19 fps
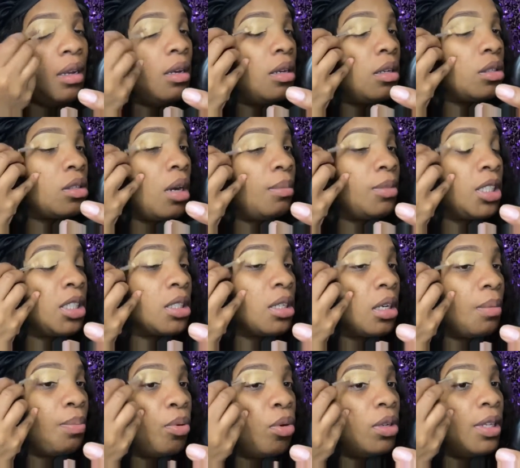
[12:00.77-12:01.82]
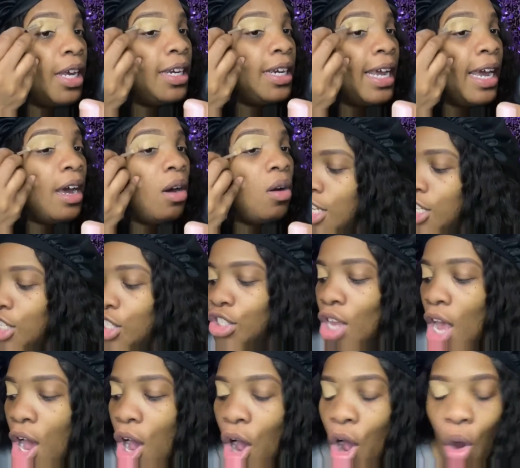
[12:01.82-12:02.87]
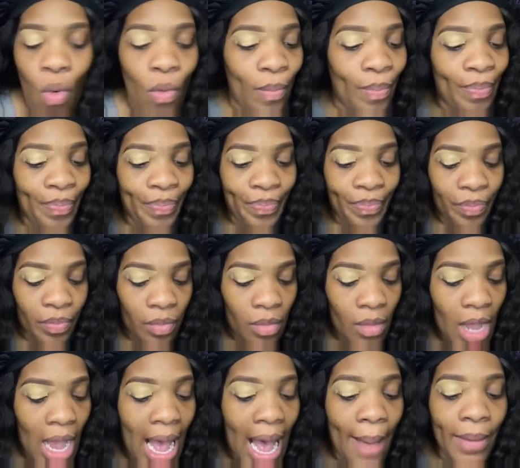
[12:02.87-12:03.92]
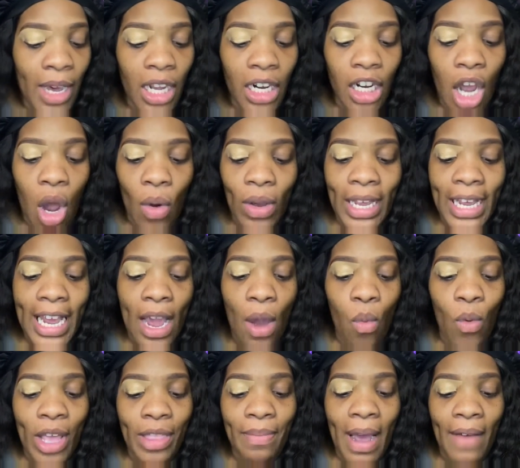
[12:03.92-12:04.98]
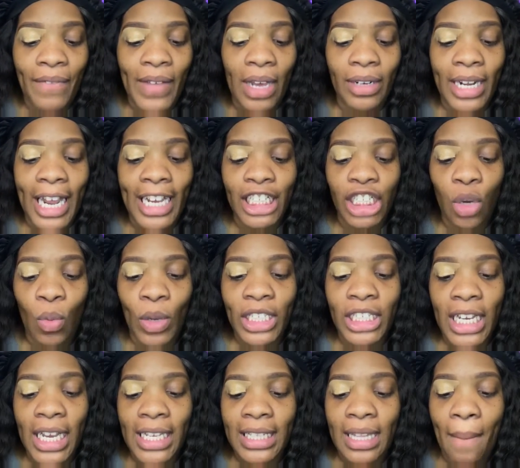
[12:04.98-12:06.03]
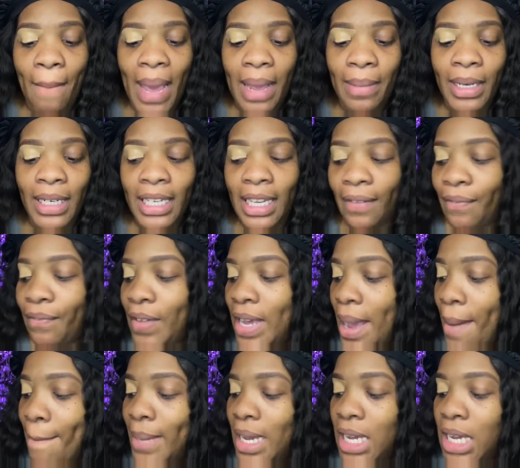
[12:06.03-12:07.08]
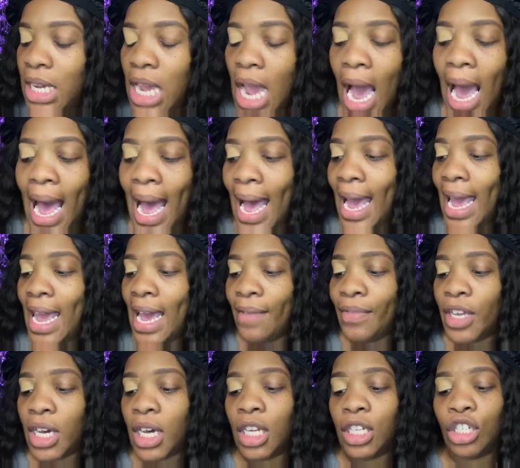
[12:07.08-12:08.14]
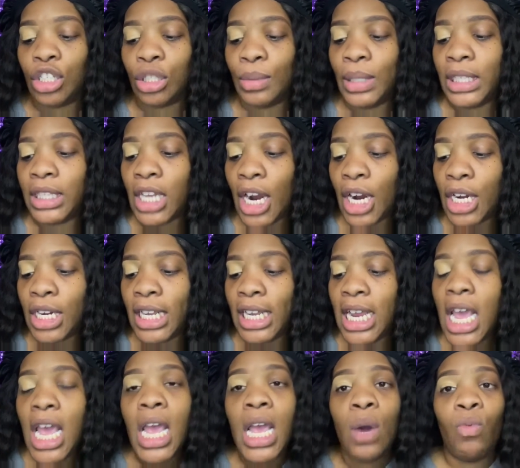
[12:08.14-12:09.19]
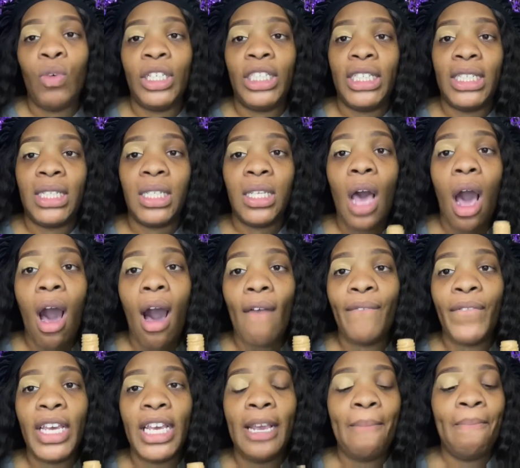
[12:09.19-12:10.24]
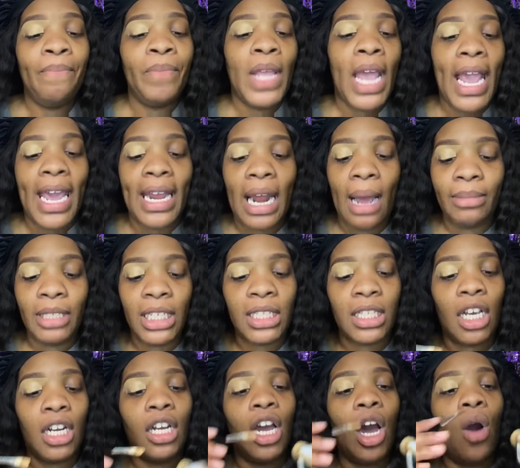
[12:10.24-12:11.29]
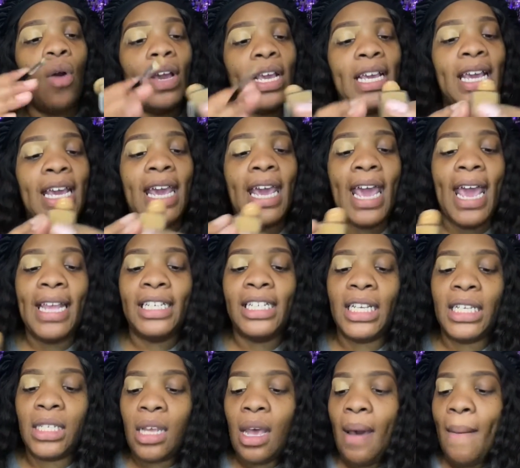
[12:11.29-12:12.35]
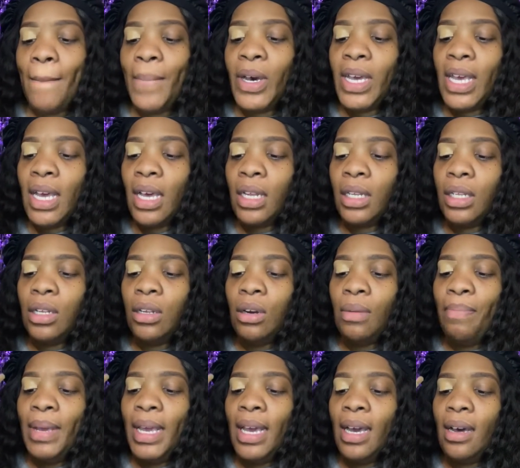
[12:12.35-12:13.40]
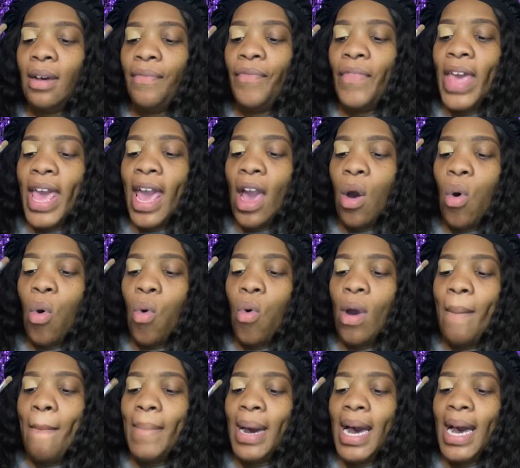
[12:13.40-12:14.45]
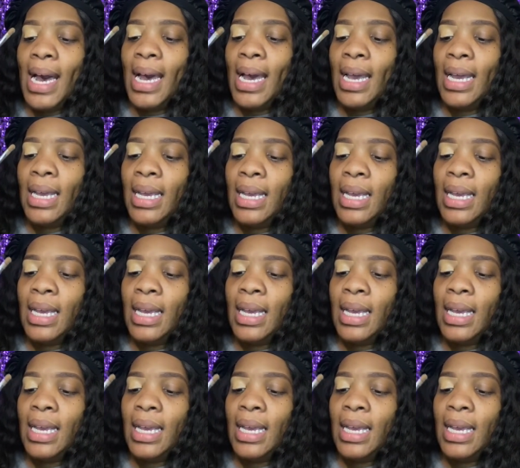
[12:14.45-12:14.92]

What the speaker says: so I'm just gonna pull that down. So I'm gonna go in with my foundation, which is the Maybelline Fit Me. I have the color 330, which is toffee. And I'm just gonna go in and just put a little bit of that on my